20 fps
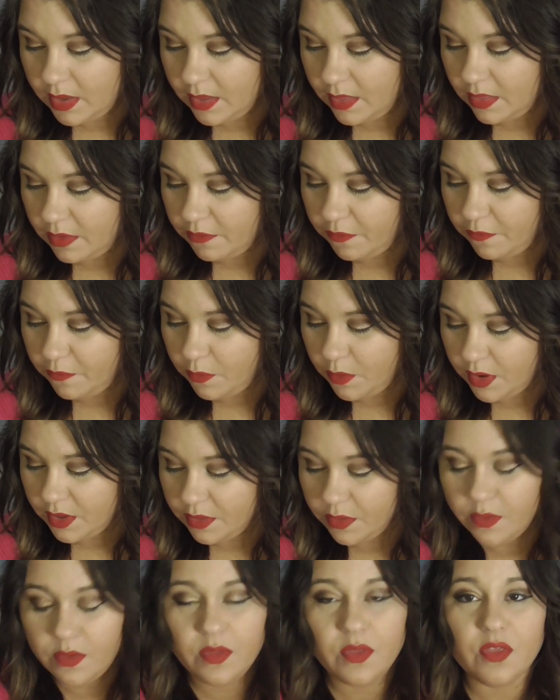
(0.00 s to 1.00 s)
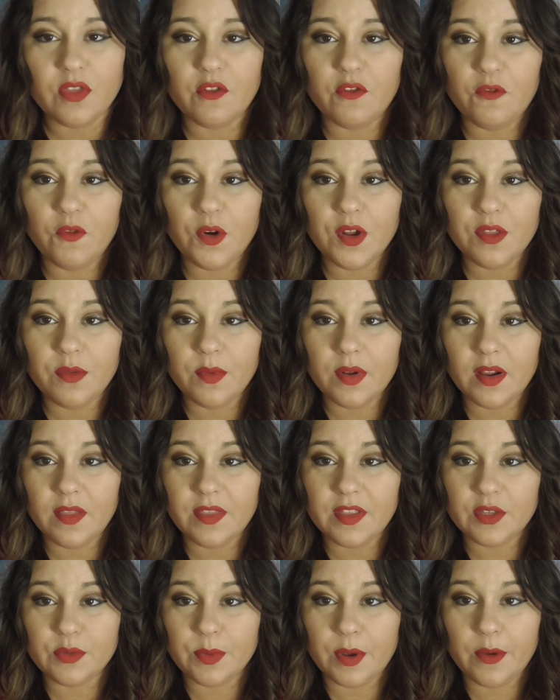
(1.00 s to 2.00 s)
And the fourth one on
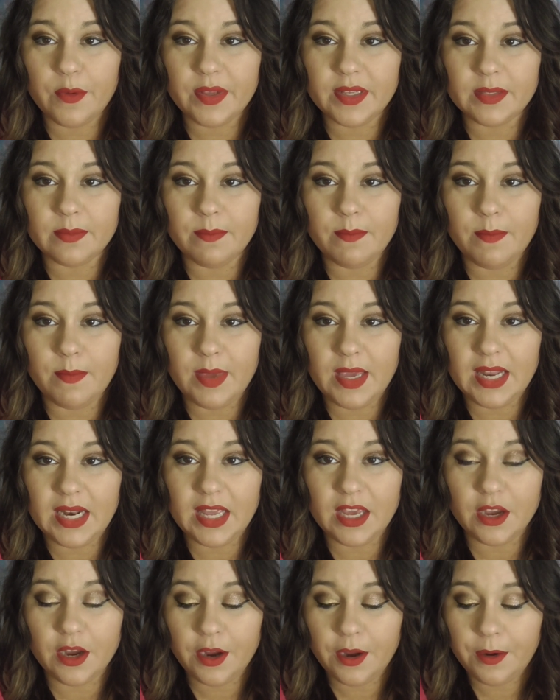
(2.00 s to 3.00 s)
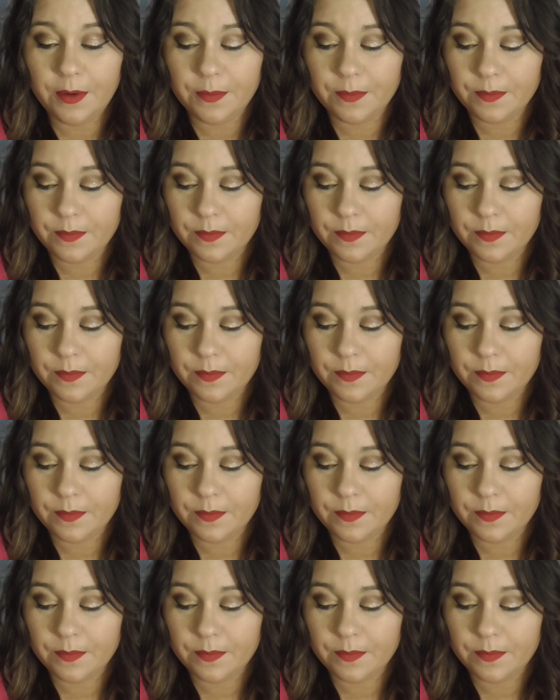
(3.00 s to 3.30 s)
this row is Meteor.